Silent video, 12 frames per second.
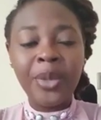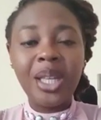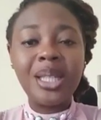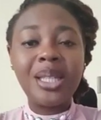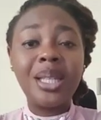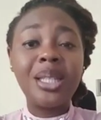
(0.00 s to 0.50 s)

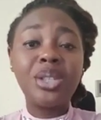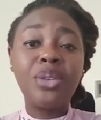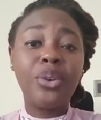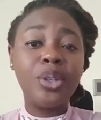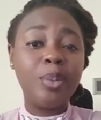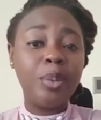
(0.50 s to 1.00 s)
It's necessary
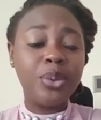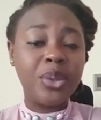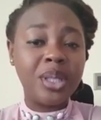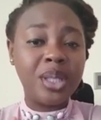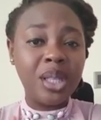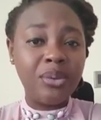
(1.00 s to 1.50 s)
for you to be able to
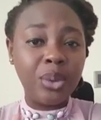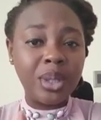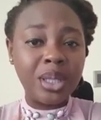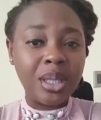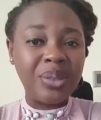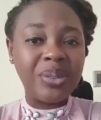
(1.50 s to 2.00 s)
save
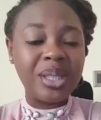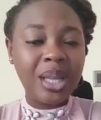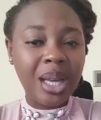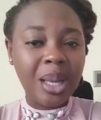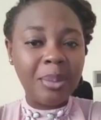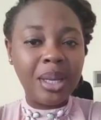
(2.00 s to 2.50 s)
yourself
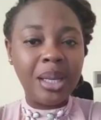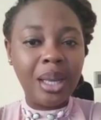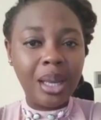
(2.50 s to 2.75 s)
time and